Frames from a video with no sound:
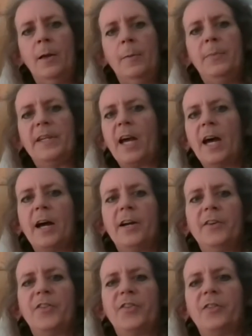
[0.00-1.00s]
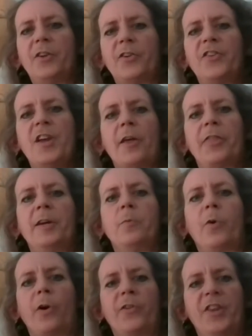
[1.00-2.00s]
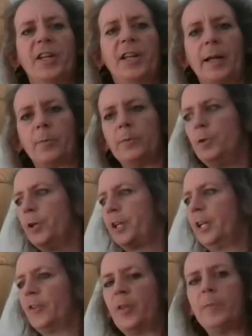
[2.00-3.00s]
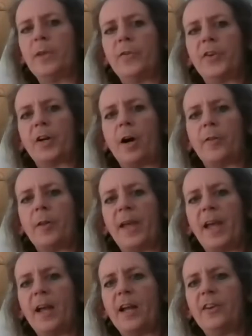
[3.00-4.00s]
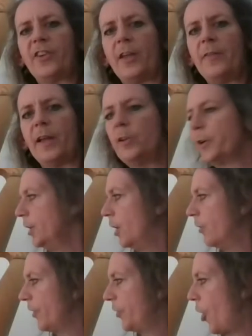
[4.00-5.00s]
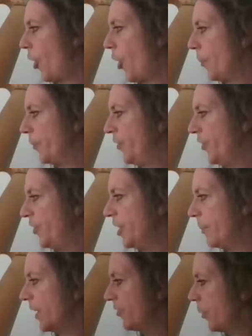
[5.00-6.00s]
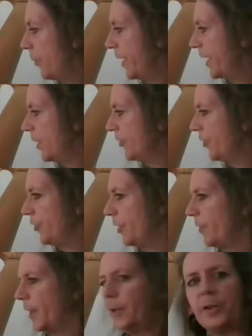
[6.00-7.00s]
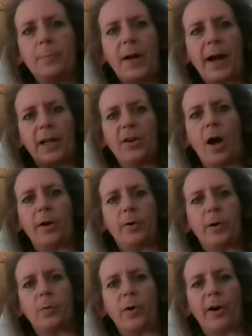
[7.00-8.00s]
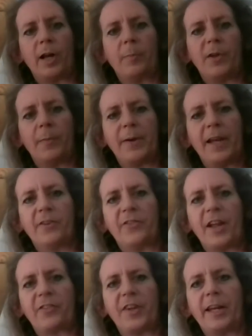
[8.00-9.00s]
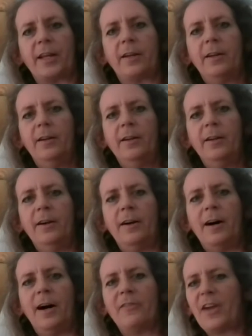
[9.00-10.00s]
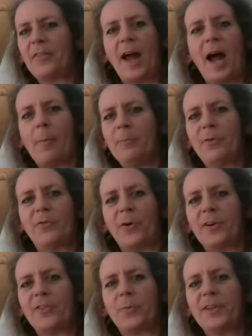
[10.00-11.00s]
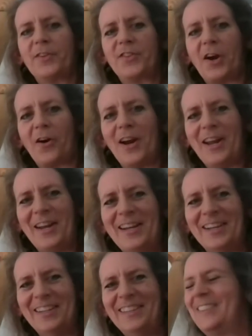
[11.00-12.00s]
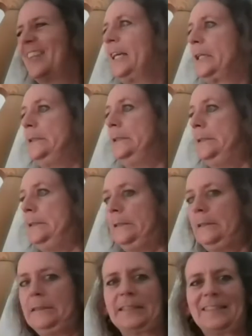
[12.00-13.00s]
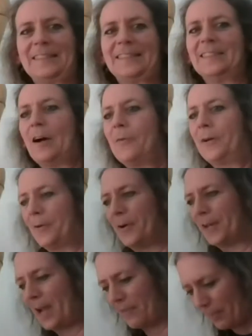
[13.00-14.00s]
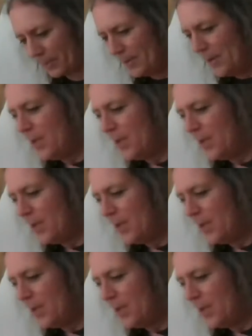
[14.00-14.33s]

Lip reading: Because there's nothing worse than like looking at the music on the page and then looking over at the harp to make sure what my hands are doing, and then looking back and not knowing where I am on the page. That's like, I've had that happen before, and it's really scary. It's like, oh, this is not what I want to have happen.